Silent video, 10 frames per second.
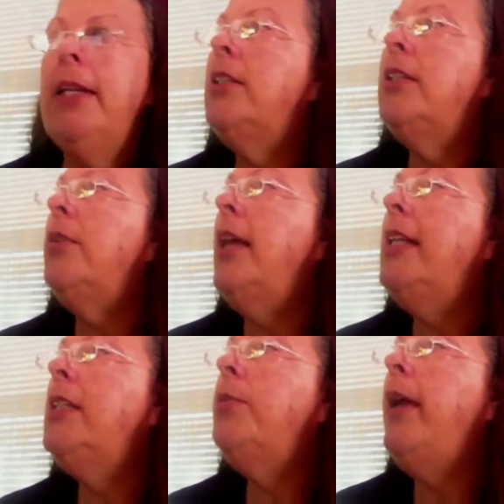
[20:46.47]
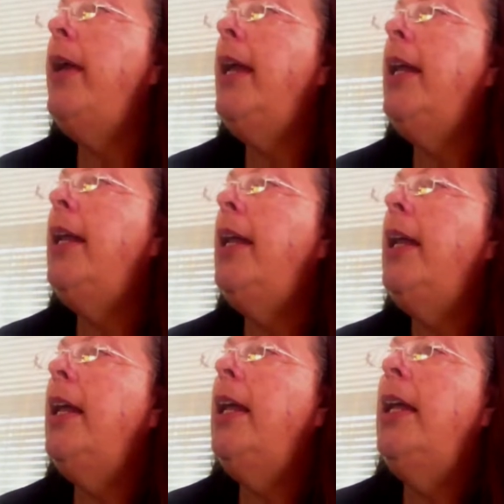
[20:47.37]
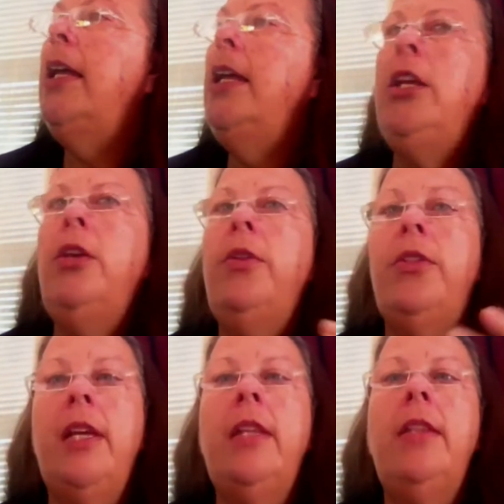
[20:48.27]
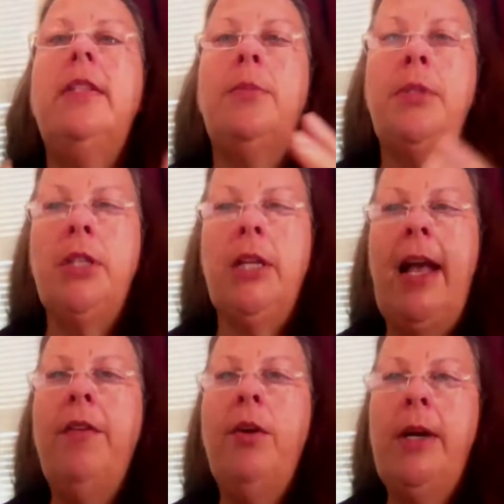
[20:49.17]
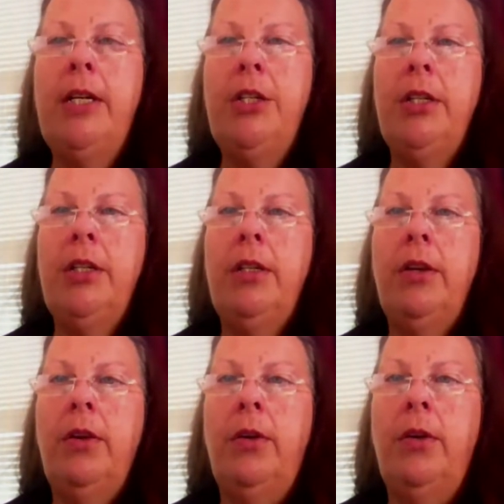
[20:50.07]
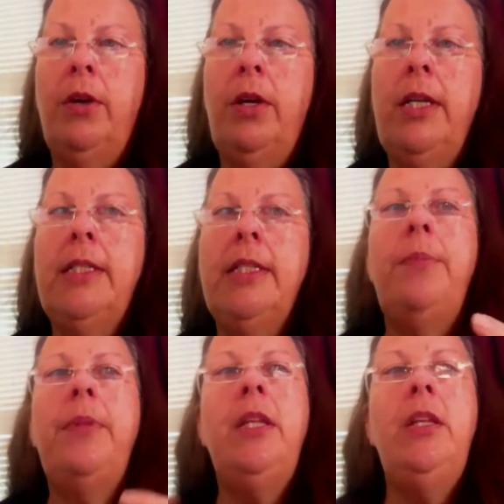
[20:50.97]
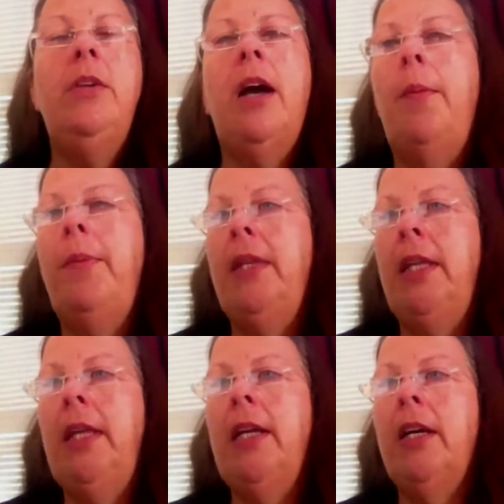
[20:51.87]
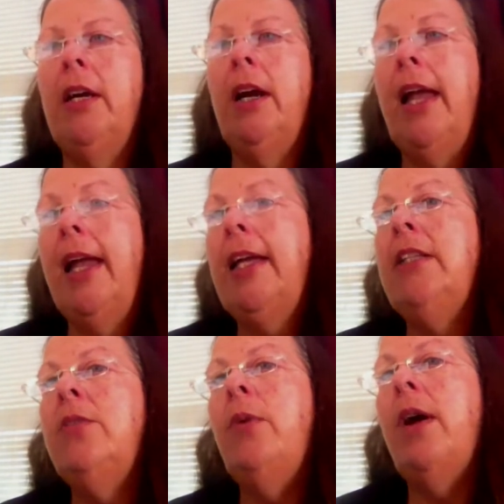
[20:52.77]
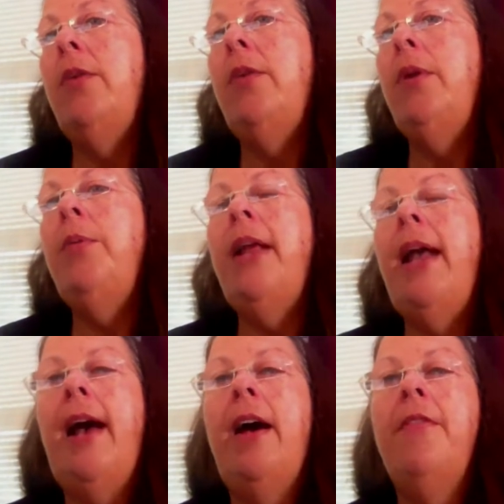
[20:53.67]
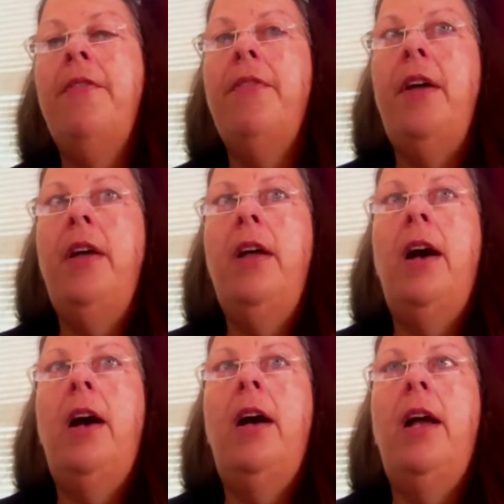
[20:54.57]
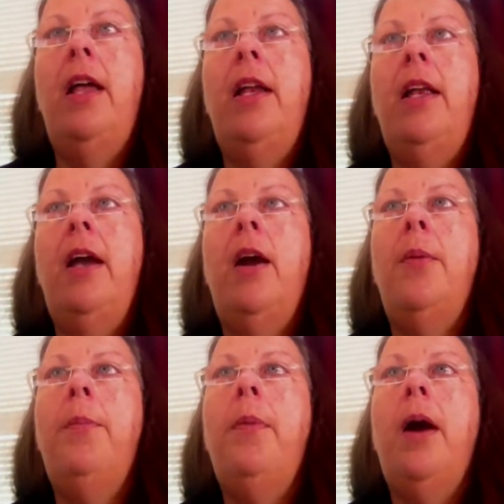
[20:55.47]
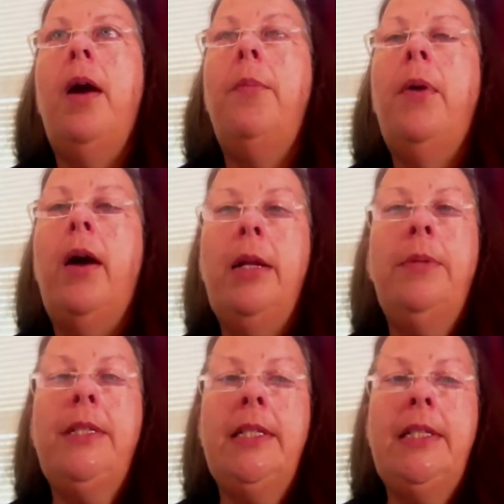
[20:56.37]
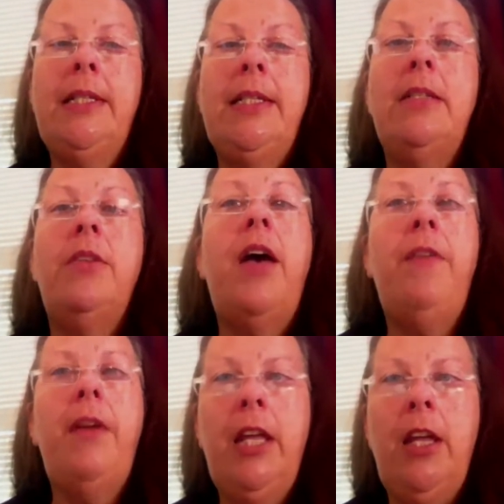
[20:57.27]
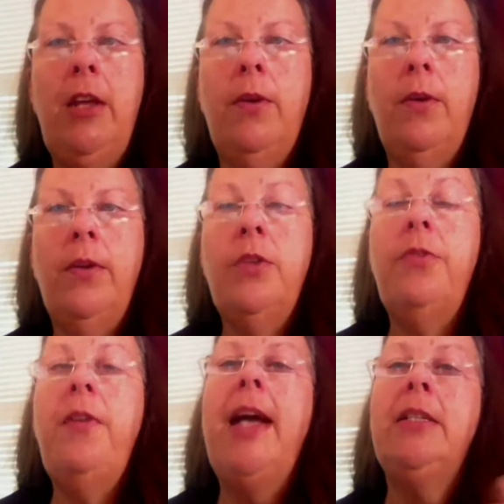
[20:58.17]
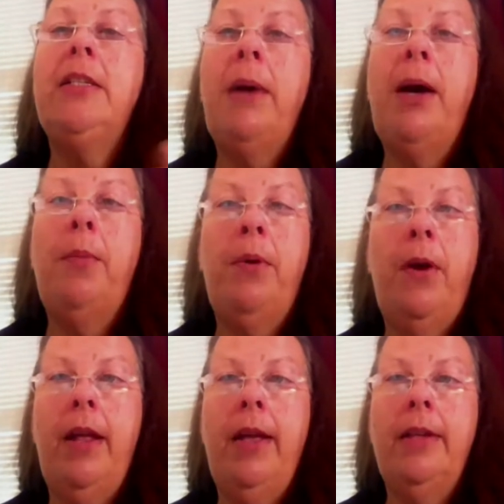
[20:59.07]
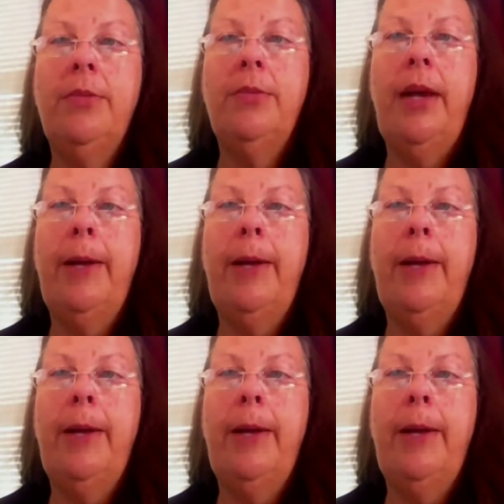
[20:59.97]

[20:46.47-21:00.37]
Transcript: So that's when you think that someone's going to have a question or it's something you commonly hear. It's what we would have on our product businesses as a FAQ. So facts about products, right?